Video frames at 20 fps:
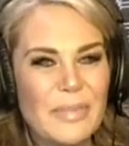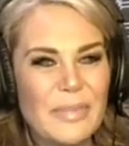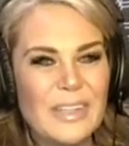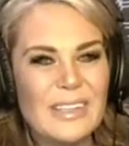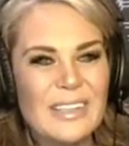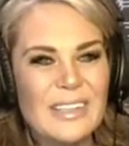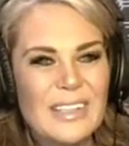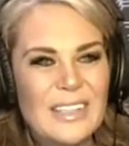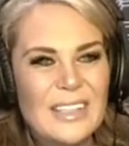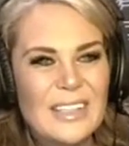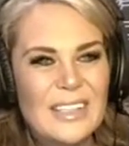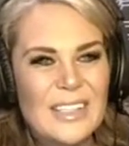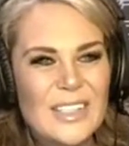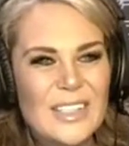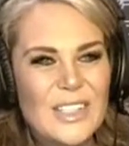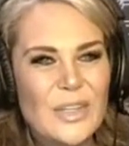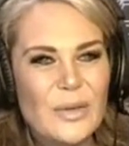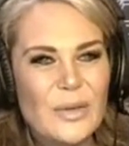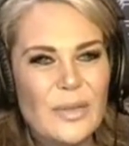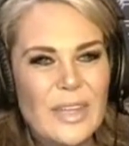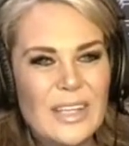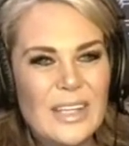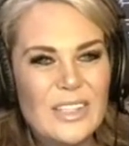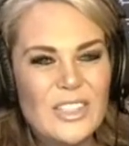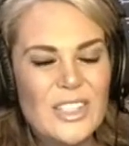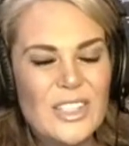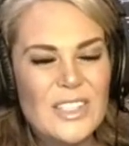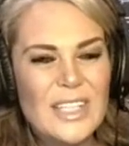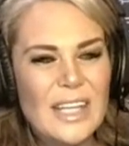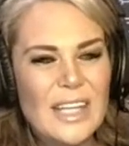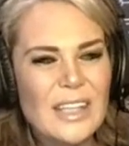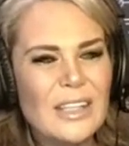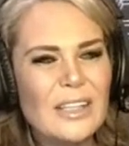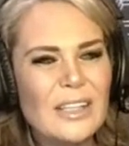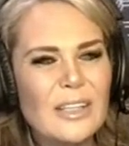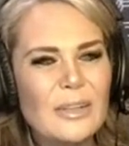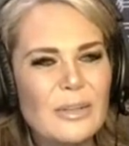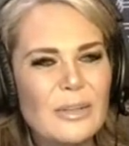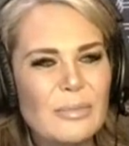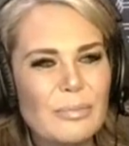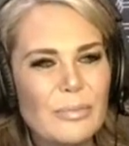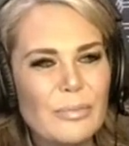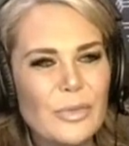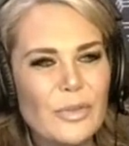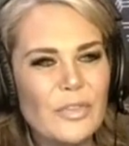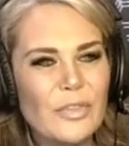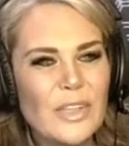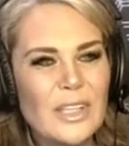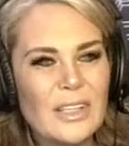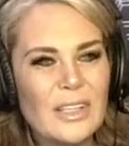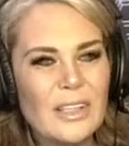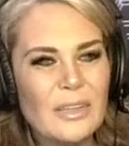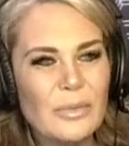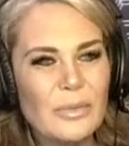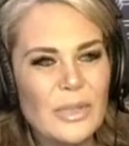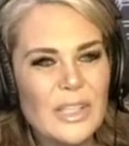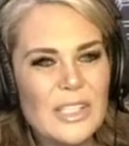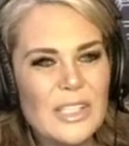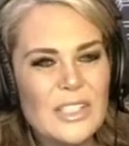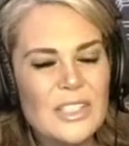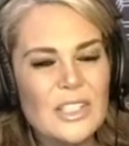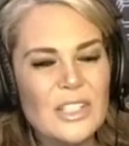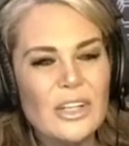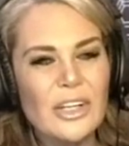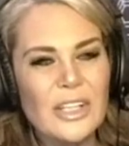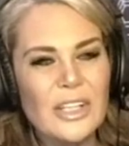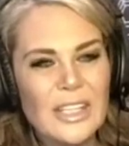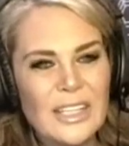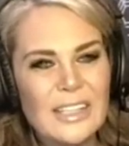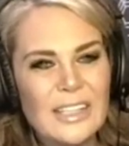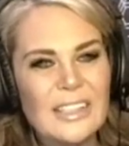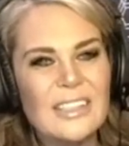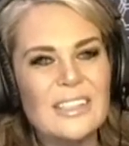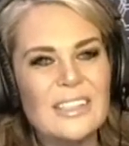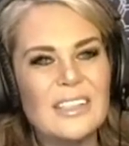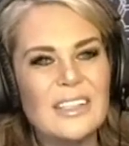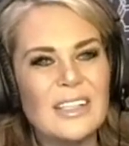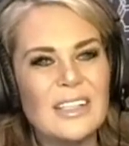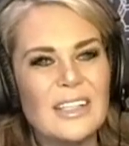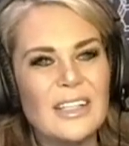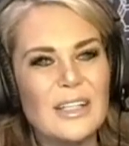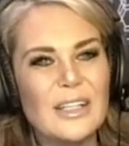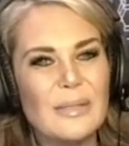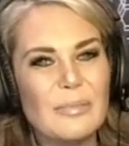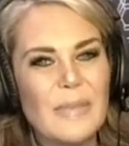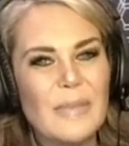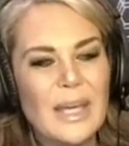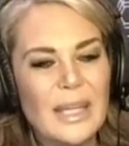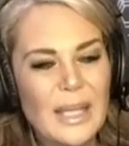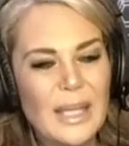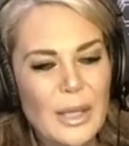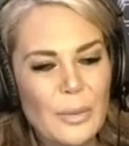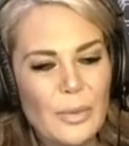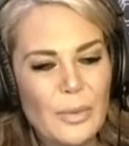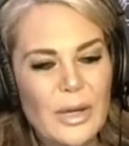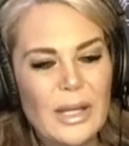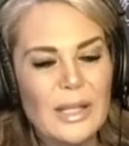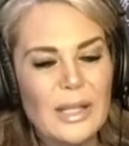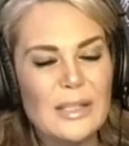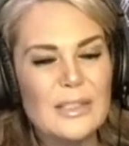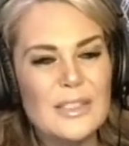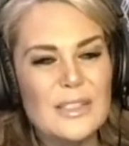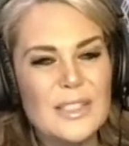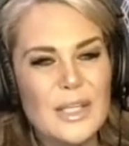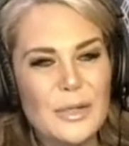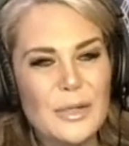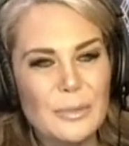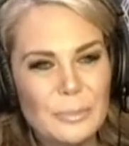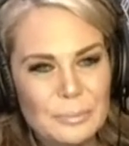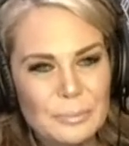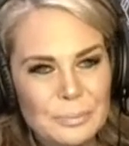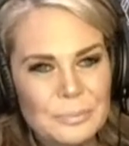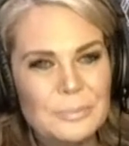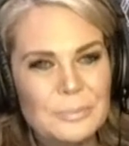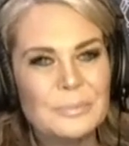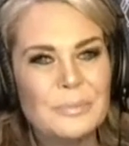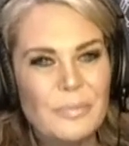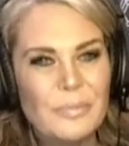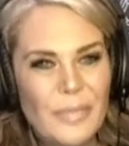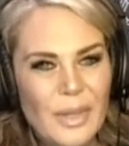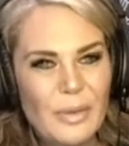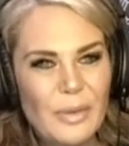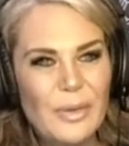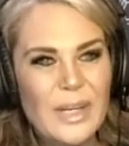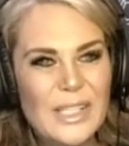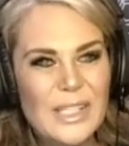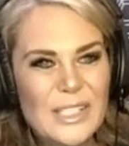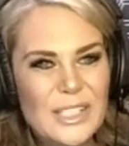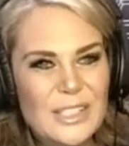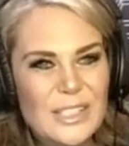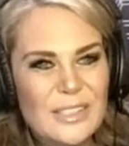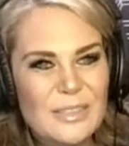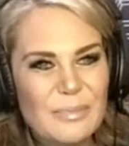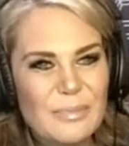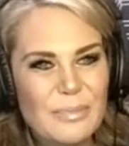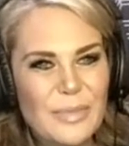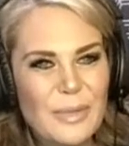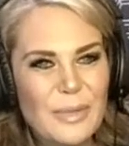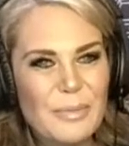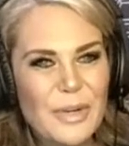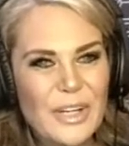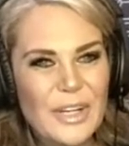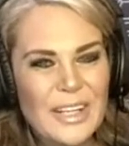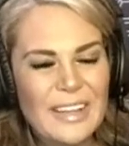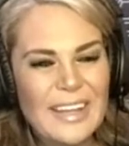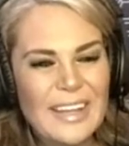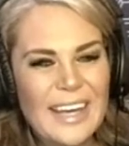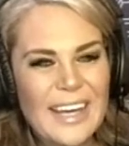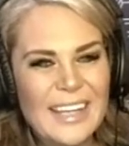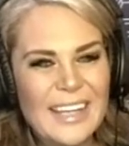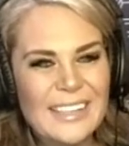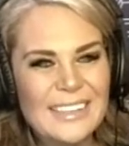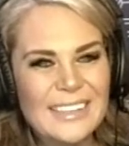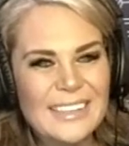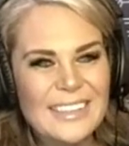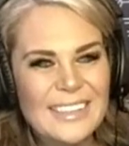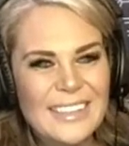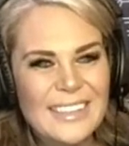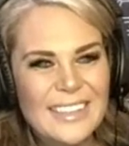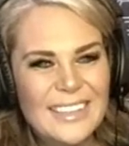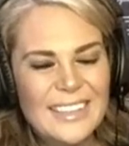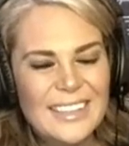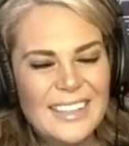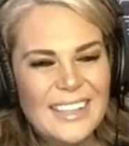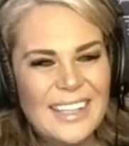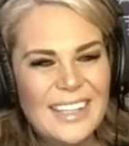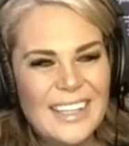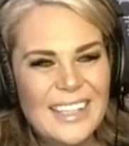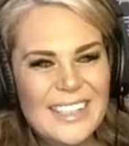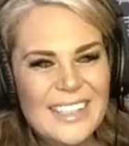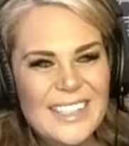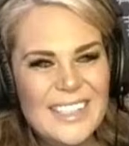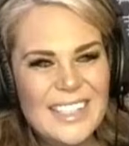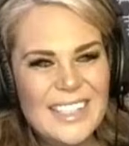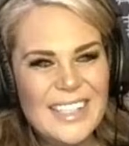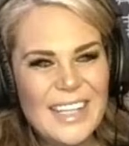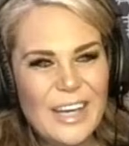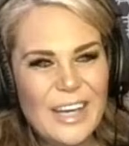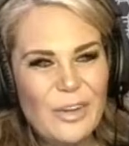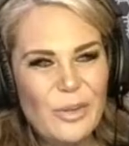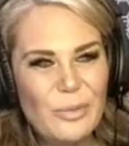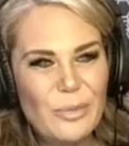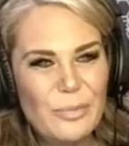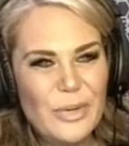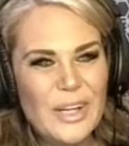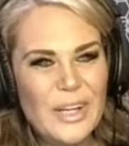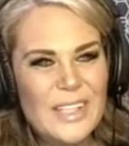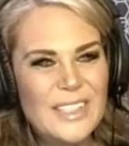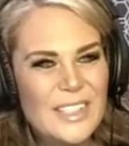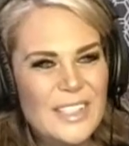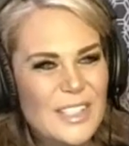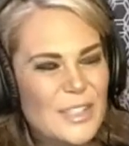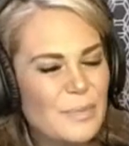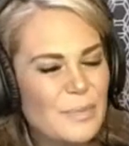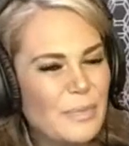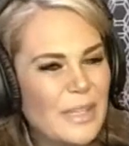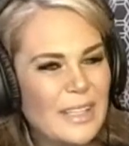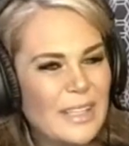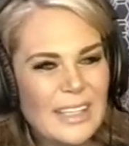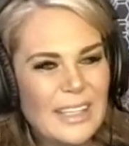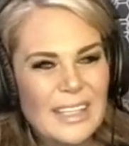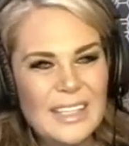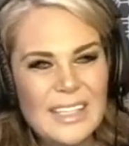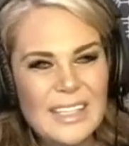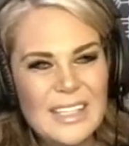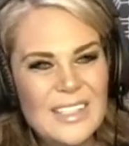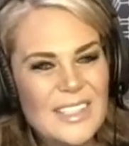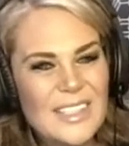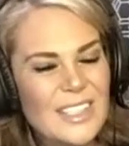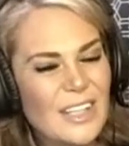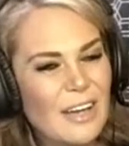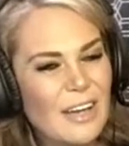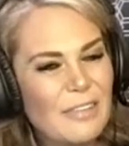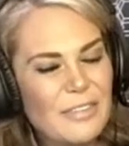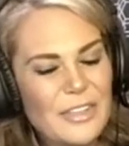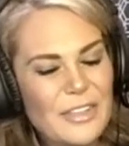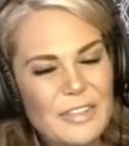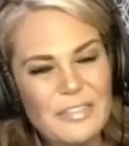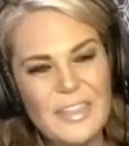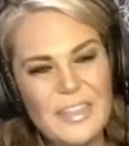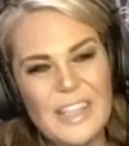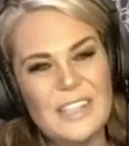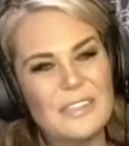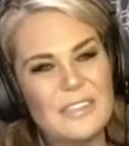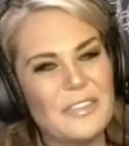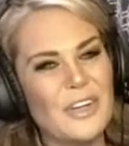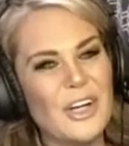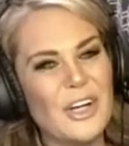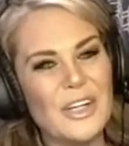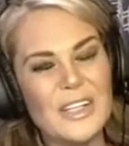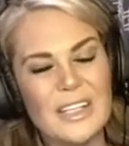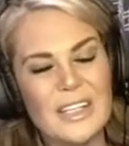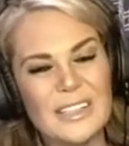And so they just had the movie release Narnia at A1. So we got to be part of that and see that whole process, but it is not for the faint of heart.